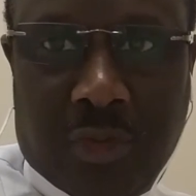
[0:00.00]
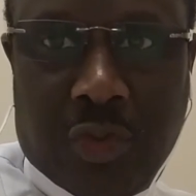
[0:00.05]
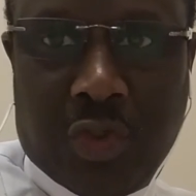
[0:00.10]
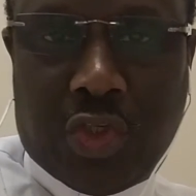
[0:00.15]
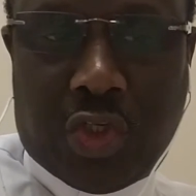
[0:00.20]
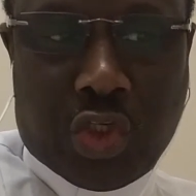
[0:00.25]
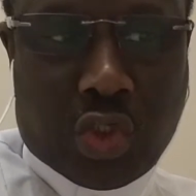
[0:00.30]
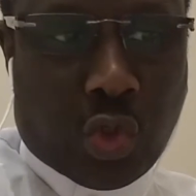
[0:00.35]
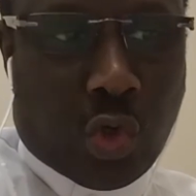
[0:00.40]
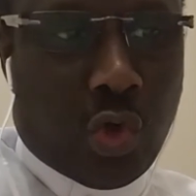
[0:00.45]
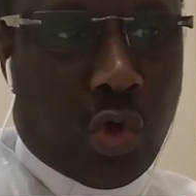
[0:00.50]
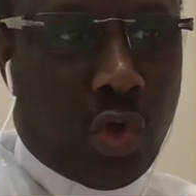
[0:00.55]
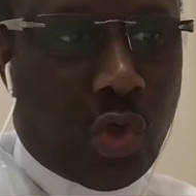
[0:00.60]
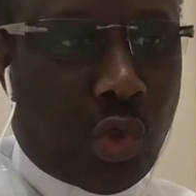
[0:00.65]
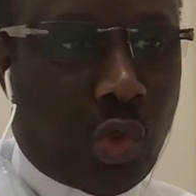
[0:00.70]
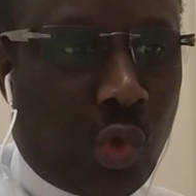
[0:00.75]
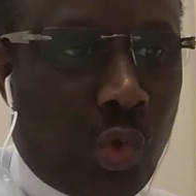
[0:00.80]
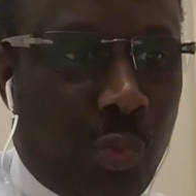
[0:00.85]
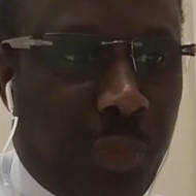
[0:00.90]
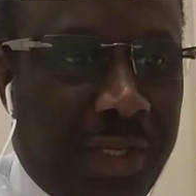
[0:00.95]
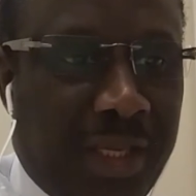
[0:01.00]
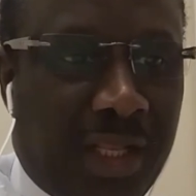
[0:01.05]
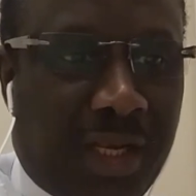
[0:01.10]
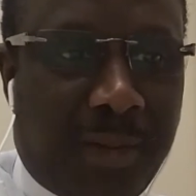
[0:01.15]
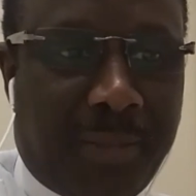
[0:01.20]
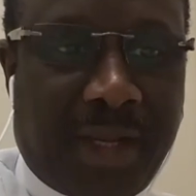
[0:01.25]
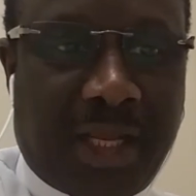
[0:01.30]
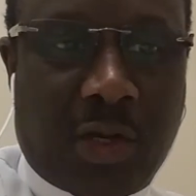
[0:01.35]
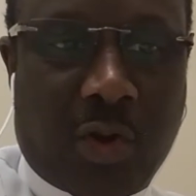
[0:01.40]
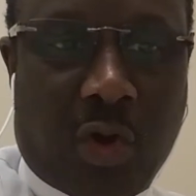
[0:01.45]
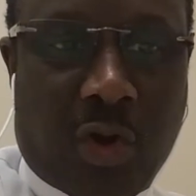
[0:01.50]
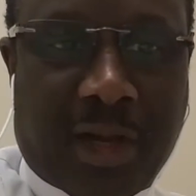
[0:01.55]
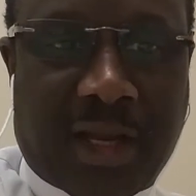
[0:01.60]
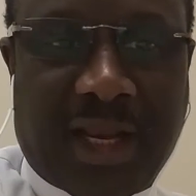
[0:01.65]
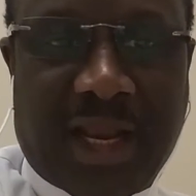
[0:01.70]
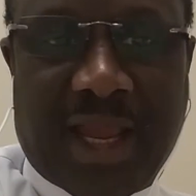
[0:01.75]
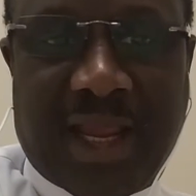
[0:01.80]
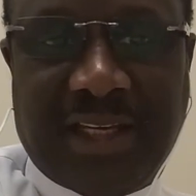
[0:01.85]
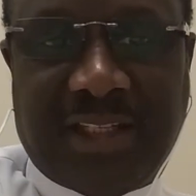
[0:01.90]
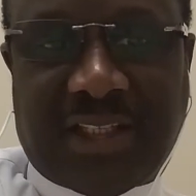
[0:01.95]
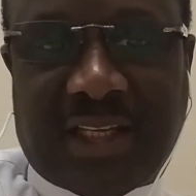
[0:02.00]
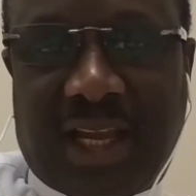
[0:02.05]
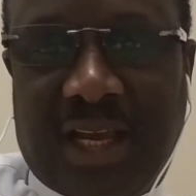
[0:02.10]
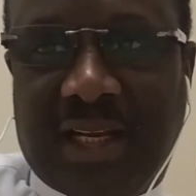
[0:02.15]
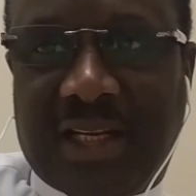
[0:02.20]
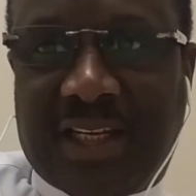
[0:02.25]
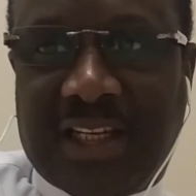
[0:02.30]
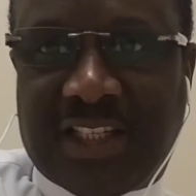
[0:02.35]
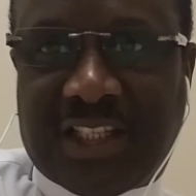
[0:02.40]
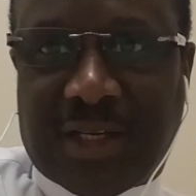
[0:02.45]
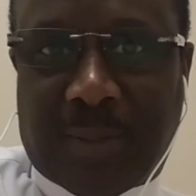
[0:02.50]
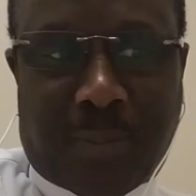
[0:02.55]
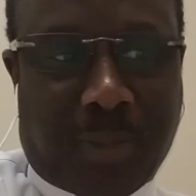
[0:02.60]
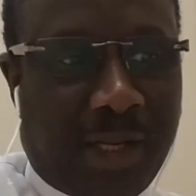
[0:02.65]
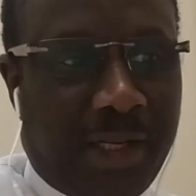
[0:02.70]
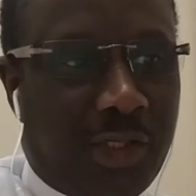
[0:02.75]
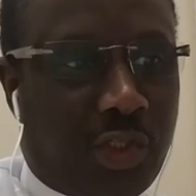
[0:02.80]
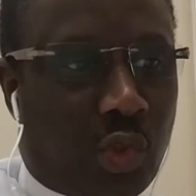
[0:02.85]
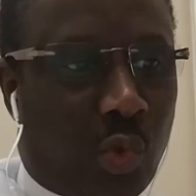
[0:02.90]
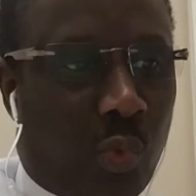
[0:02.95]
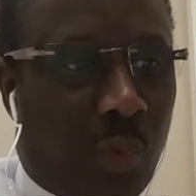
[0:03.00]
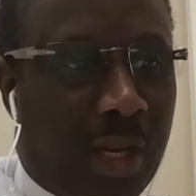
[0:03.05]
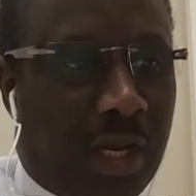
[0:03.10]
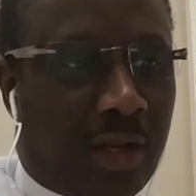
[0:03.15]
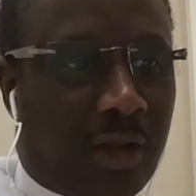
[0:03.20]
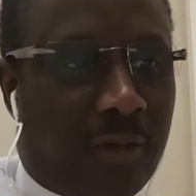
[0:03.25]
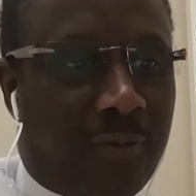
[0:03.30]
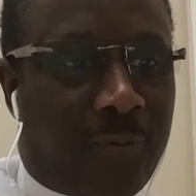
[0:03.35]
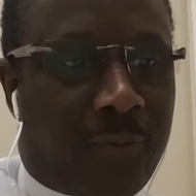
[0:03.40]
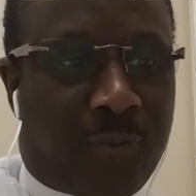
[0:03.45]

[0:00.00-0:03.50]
So do we remain organized and disciplined to welcome